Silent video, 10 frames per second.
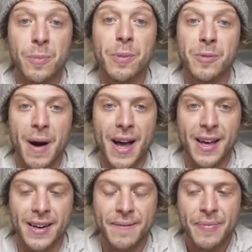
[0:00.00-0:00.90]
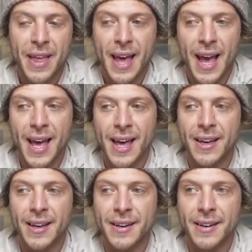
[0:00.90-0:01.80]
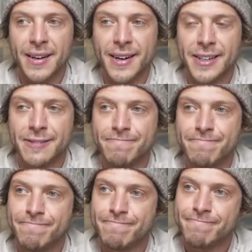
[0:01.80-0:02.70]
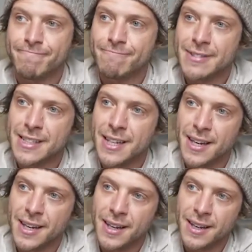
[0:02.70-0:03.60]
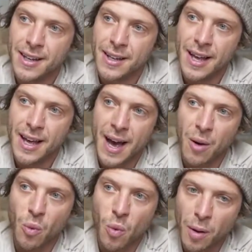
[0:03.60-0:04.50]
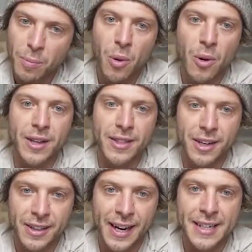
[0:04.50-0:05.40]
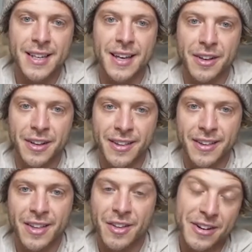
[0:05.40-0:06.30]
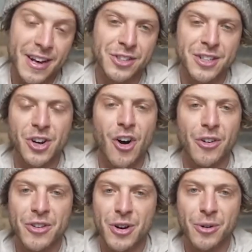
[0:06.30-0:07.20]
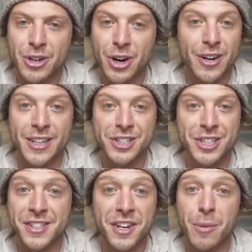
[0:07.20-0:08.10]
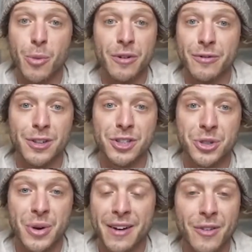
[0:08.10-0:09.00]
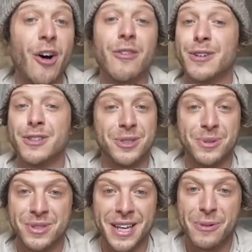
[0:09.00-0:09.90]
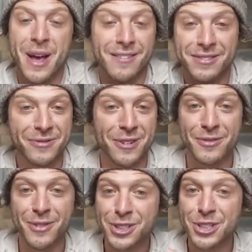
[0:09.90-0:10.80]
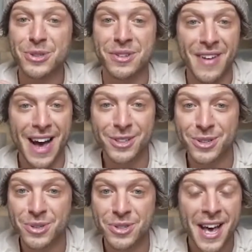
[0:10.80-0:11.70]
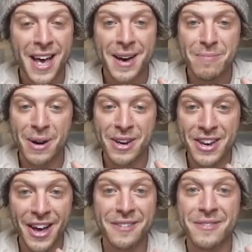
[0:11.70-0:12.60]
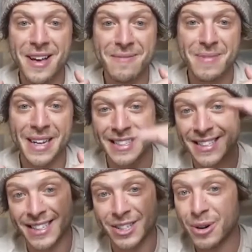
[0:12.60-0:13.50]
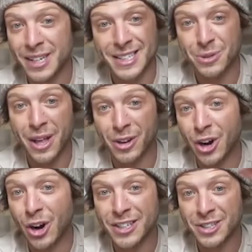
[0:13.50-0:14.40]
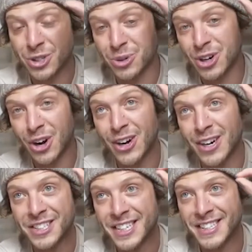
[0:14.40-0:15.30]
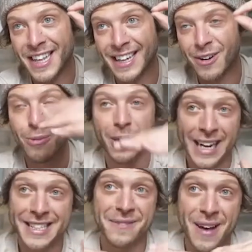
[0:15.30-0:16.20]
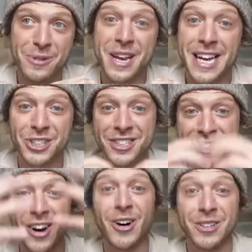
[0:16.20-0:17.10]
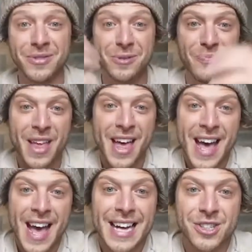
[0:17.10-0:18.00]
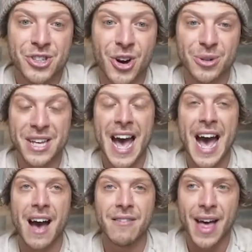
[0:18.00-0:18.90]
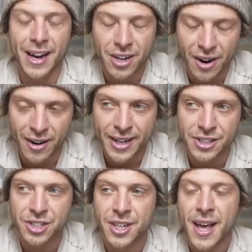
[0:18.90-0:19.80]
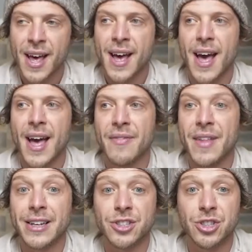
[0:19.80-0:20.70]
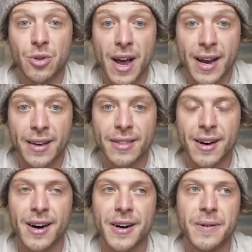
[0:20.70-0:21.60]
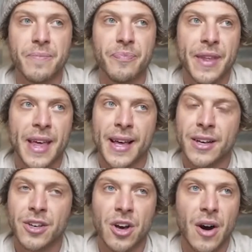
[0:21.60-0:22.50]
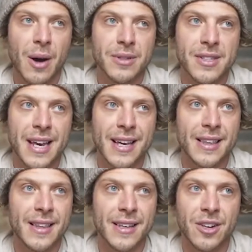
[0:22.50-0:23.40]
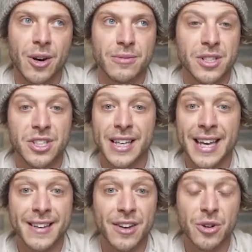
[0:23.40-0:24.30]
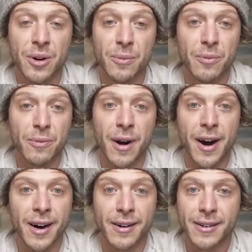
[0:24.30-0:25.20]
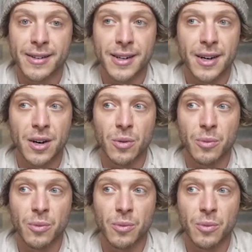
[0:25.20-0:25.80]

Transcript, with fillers: crippled by it, and um, at one point, like I said, the, the, yesterday's call, you know, courage is the number one virtue out of all virtues. Like we have mm-hmm. different virtues and values, but none of mm-hmm. them don't exist without courage. And so courage is like, oh, I guess the foundation to all of them. And mm-hmm. so to have that courage and that strength. Um, you know, I would say that, you know, just to continue to, uh,